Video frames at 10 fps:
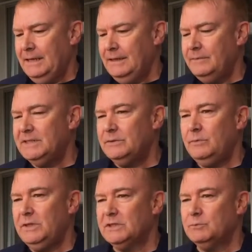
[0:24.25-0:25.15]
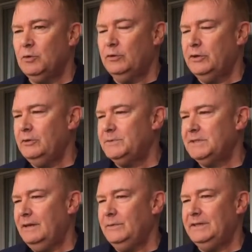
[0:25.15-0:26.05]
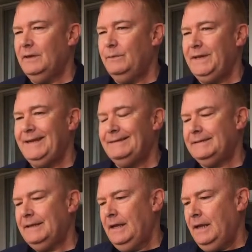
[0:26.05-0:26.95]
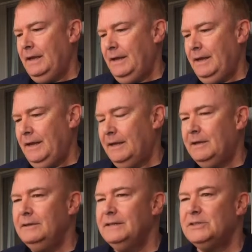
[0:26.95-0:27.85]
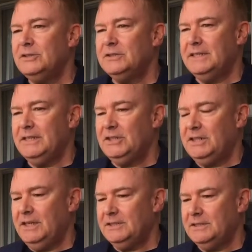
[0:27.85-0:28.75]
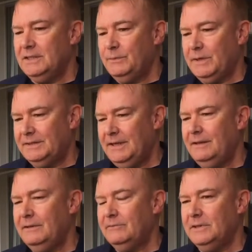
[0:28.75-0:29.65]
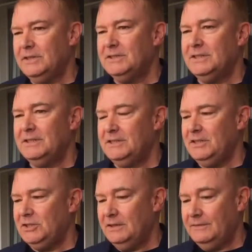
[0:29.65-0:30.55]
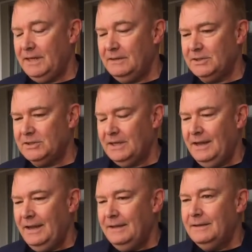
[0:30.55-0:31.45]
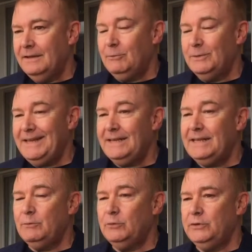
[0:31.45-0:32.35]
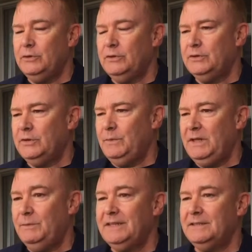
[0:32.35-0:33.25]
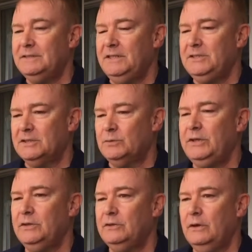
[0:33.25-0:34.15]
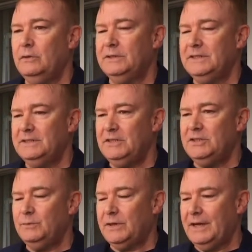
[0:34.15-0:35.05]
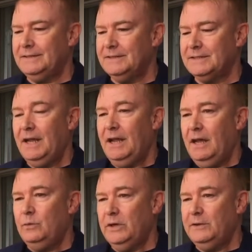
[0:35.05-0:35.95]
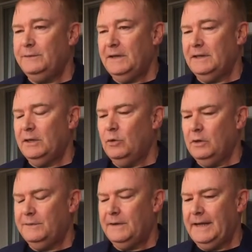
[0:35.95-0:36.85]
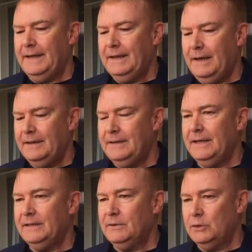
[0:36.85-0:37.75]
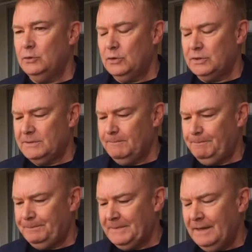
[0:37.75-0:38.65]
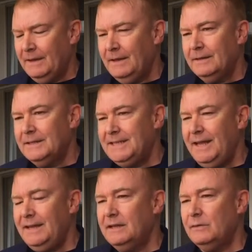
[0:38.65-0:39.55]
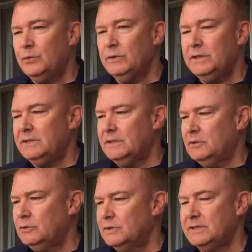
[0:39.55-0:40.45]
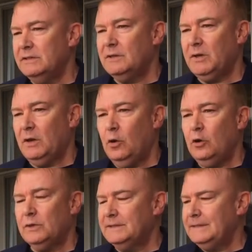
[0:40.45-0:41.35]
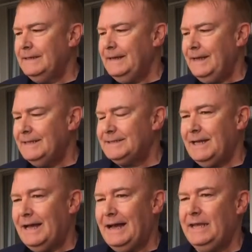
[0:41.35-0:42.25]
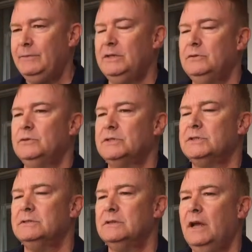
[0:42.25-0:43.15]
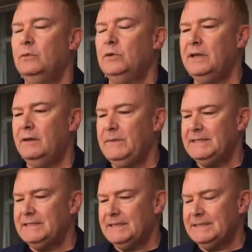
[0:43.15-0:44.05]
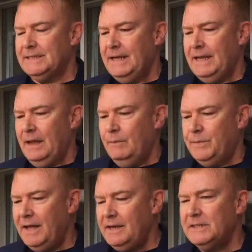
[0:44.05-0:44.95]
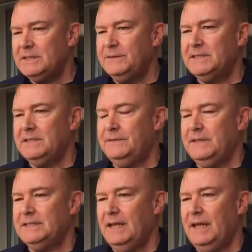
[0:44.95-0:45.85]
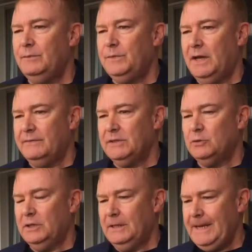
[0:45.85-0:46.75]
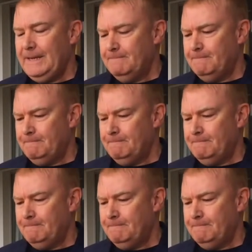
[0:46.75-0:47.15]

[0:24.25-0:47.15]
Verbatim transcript: That means that we meet in small groups and we debate uh, current issues in education, particularly in relation to the teaching of English, that will then enable you to be better teachers when you go out onto teaching practice and when you finally qualify at the end of the course. The second component to the course sounds a bit awkward. It's a hybrid course and what that means is part of it's face-to-face -face and part of it's online.